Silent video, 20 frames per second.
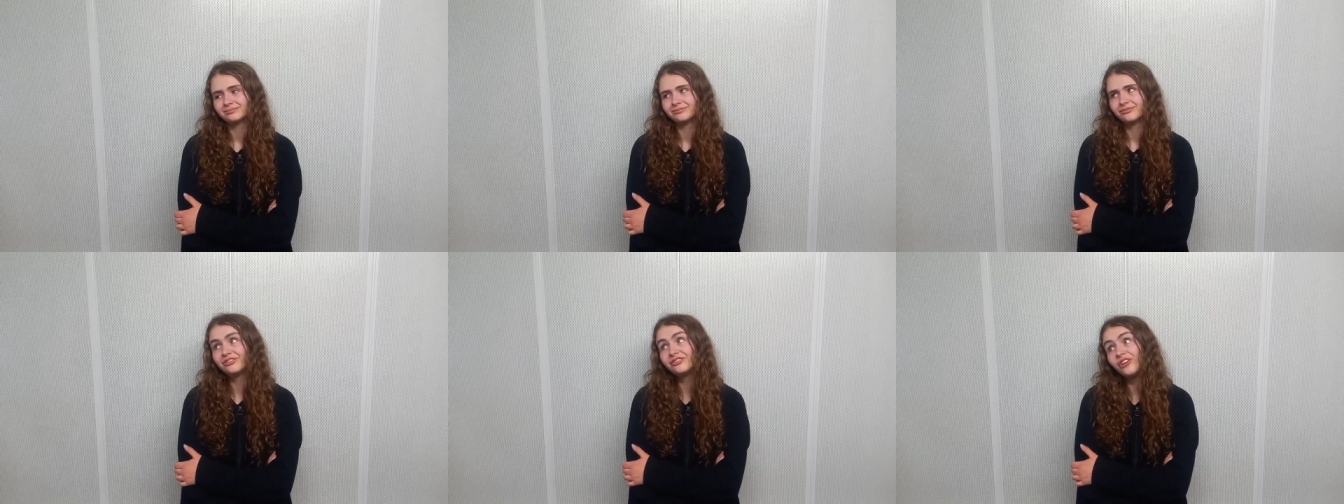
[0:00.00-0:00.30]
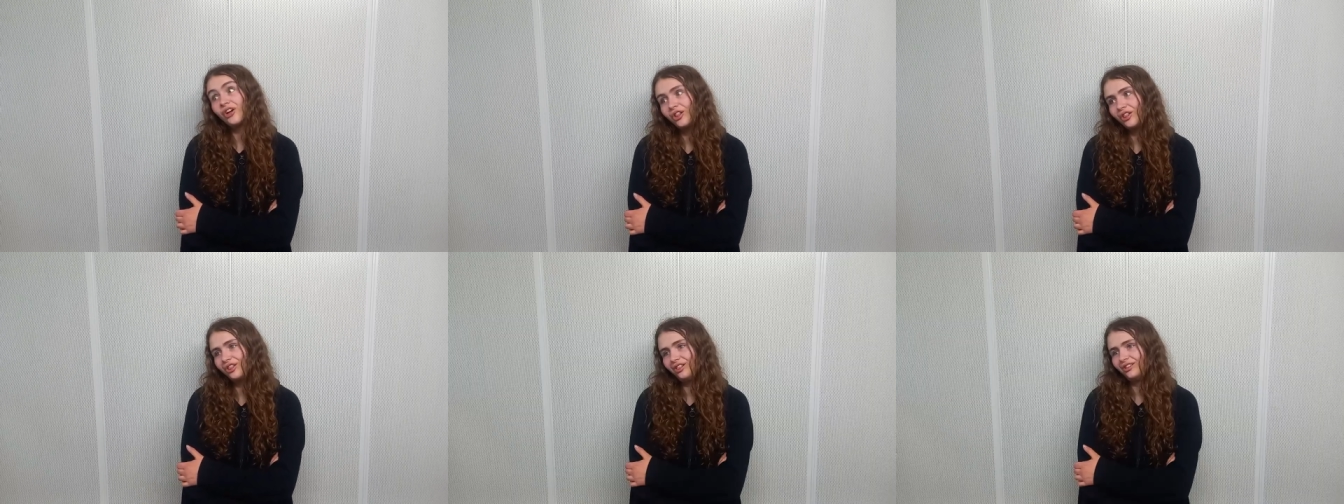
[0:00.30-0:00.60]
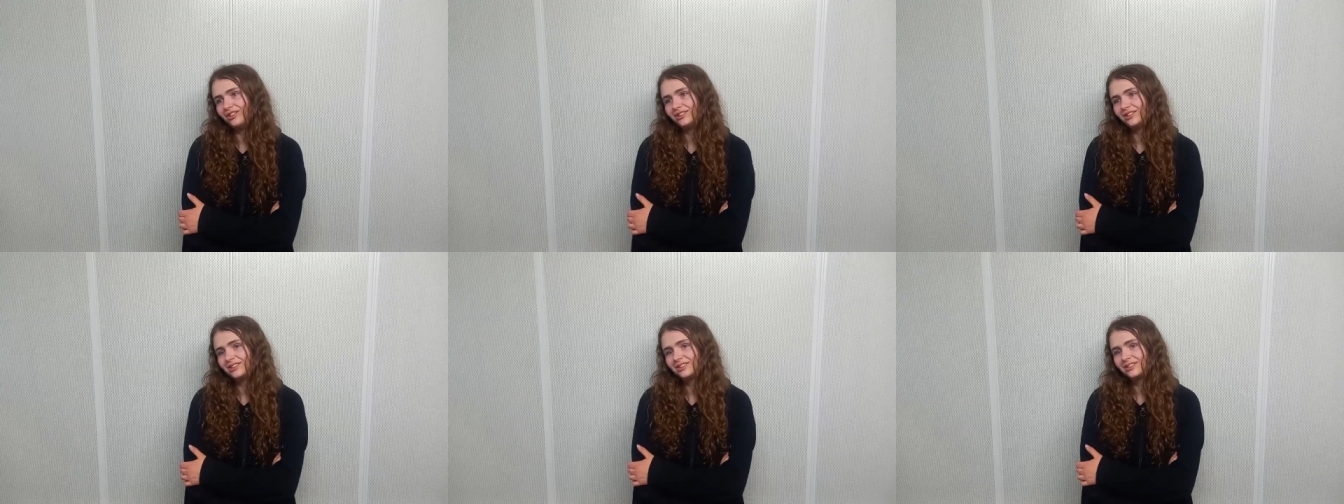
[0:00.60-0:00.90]

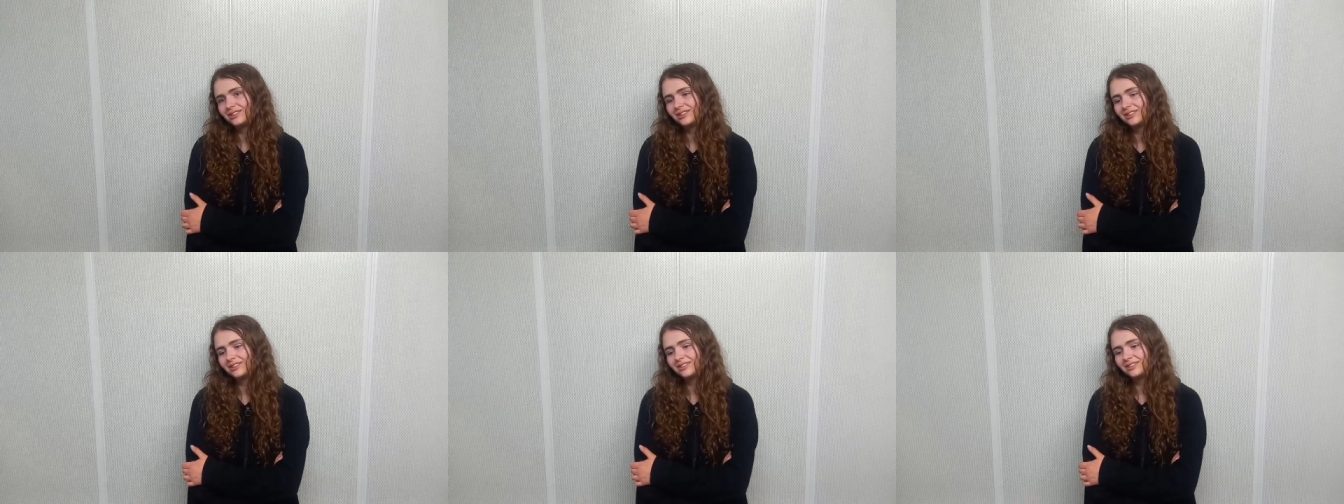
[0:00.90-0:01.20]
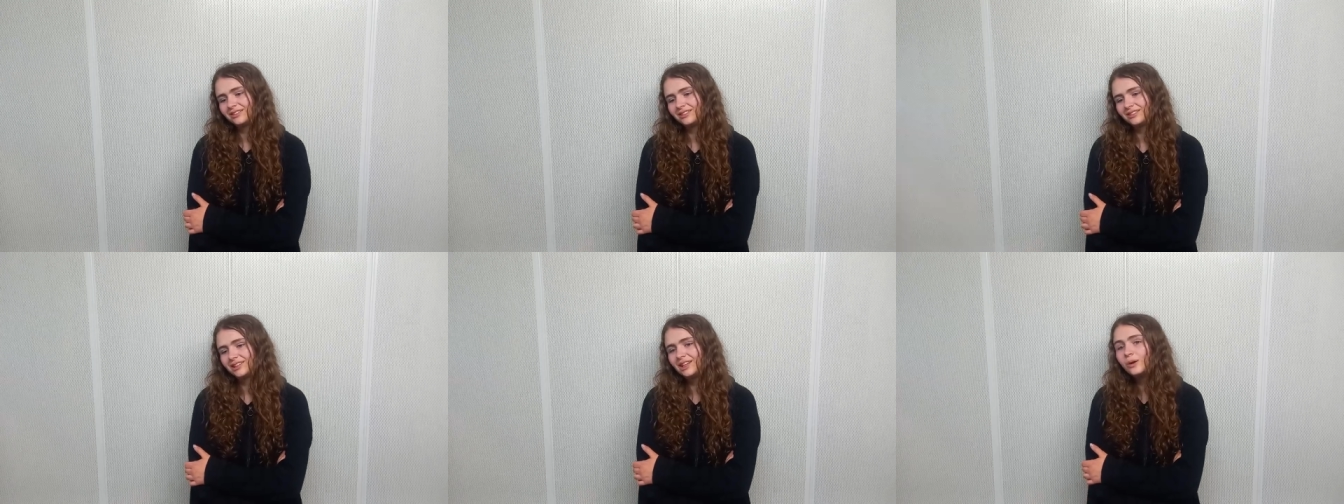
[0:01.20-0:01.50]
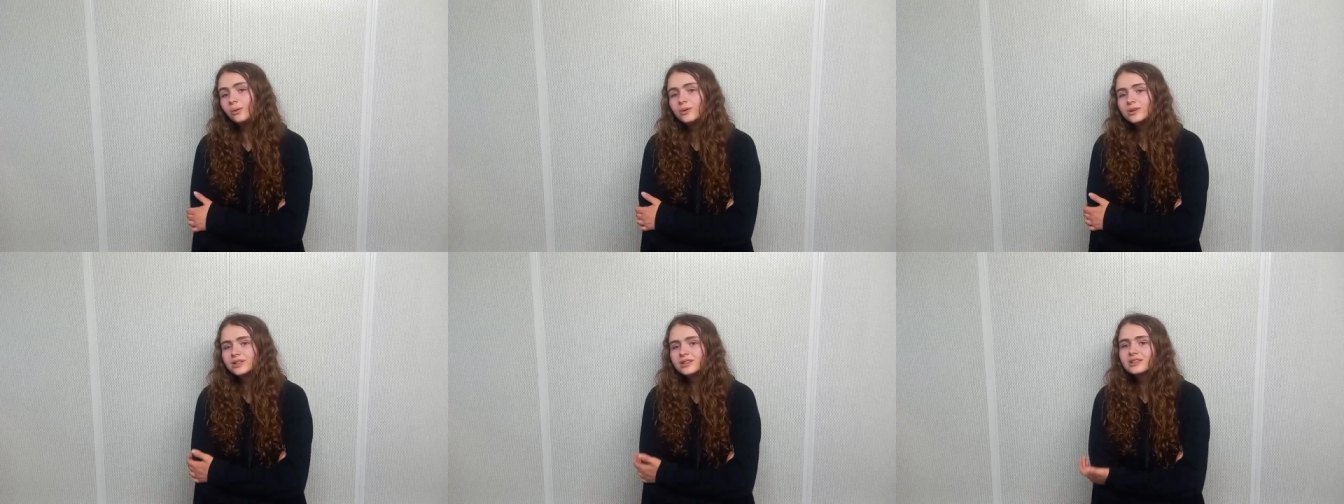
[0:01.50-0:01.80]
False.
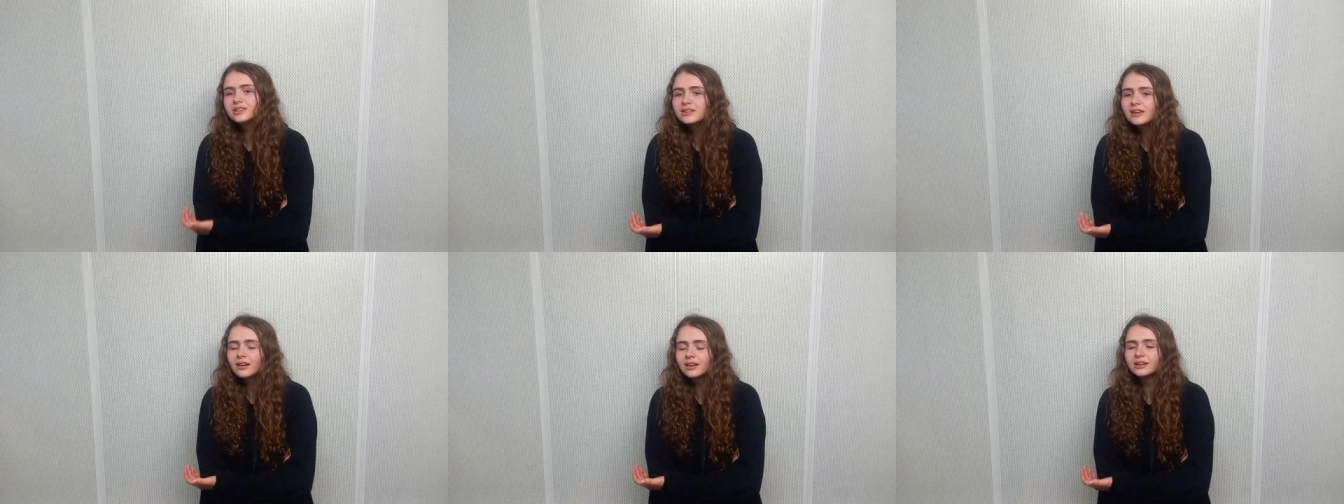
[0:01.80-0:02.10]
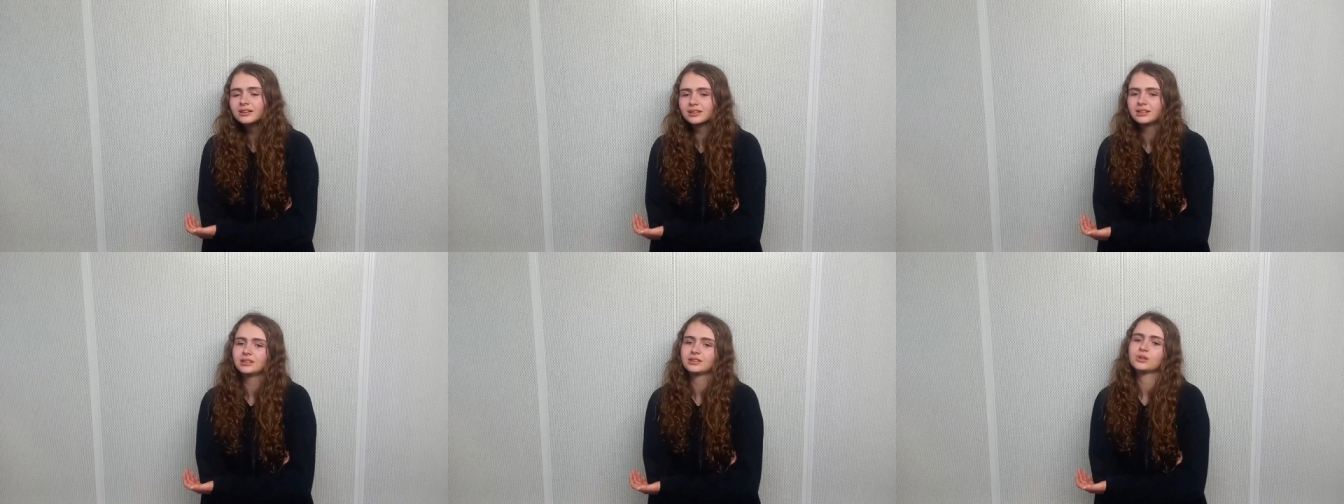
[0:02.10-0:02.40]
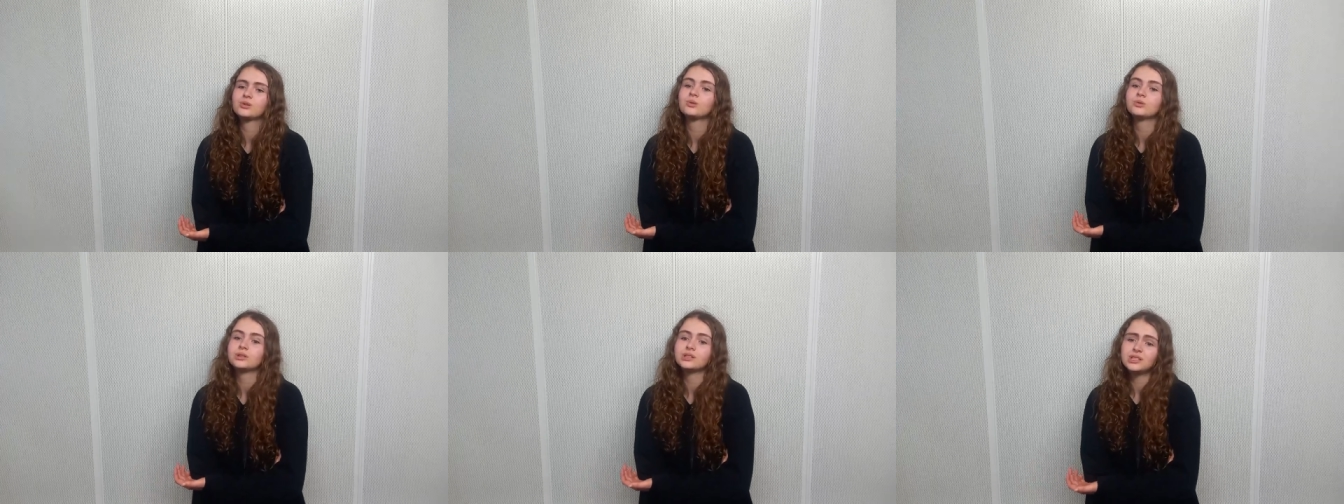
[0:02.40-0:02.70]
It was a scientist
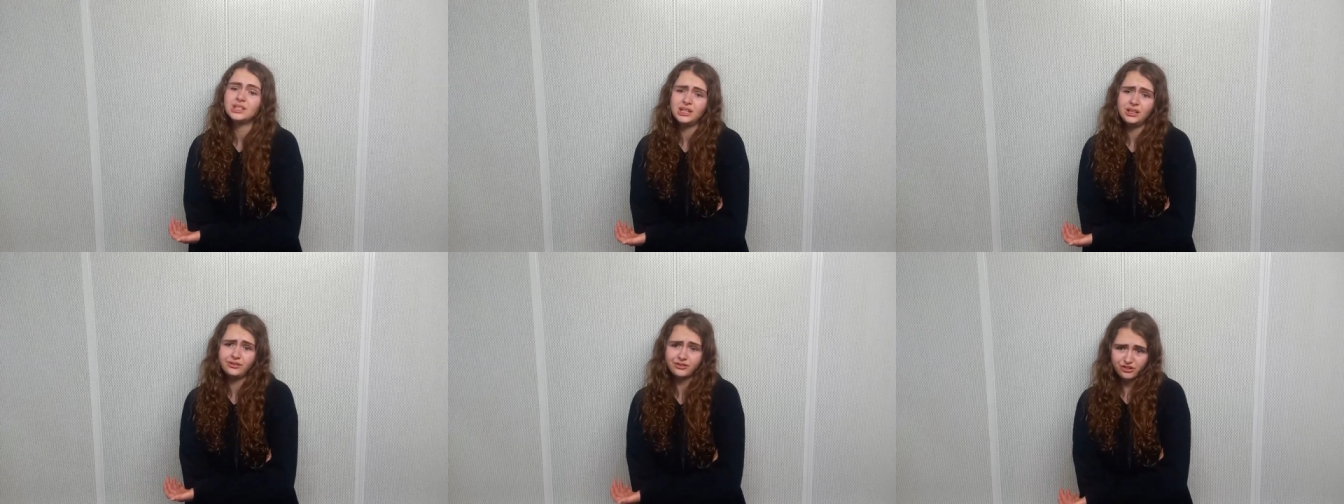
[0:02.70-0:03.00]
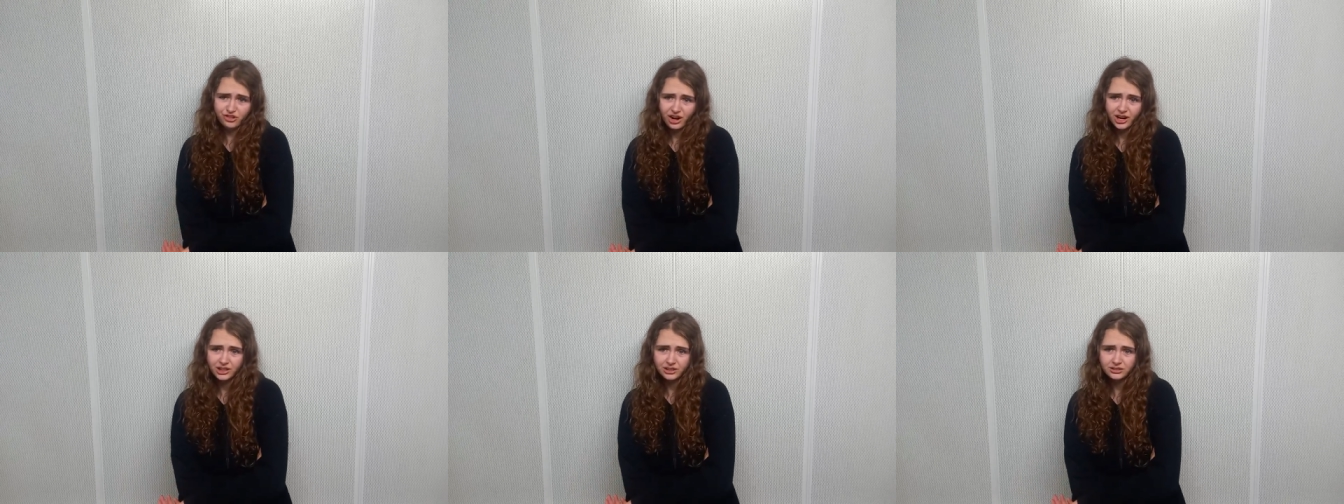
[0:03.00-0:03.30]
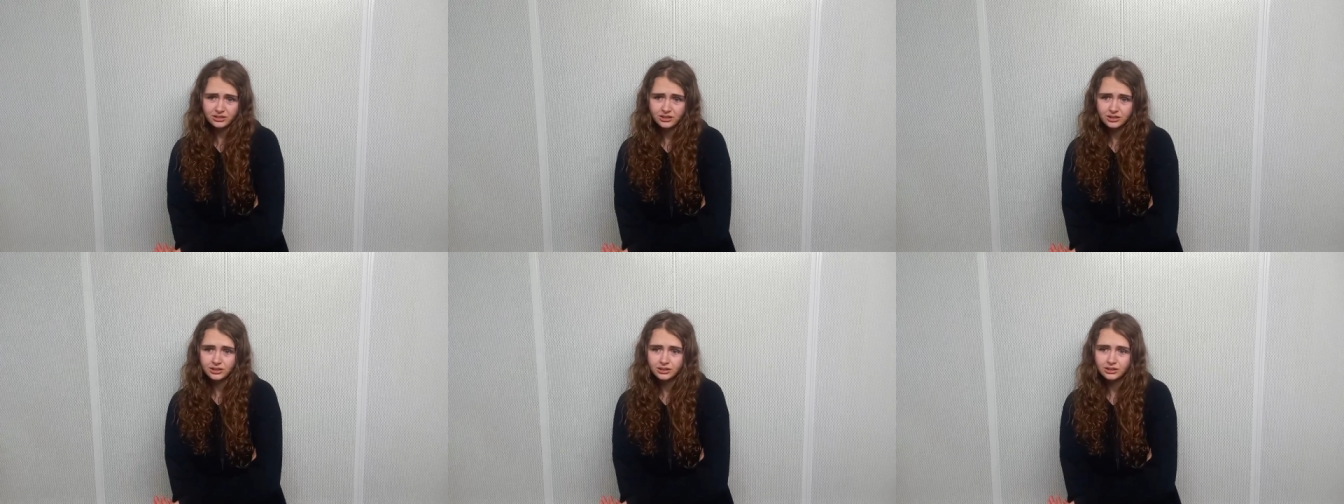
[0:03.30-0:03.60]
called Steve
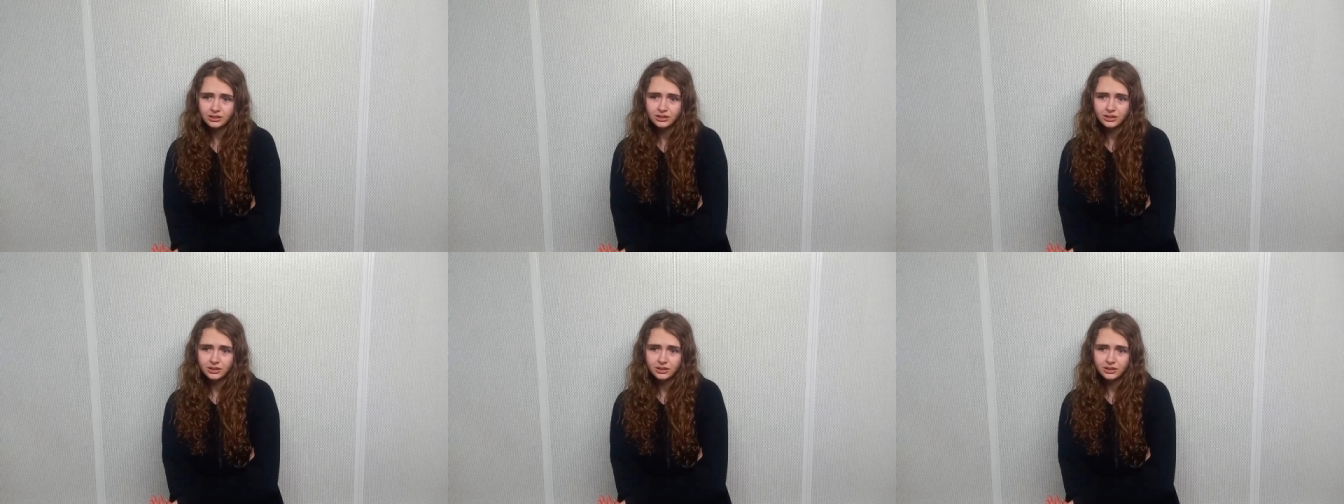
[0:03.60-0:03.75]
Grand.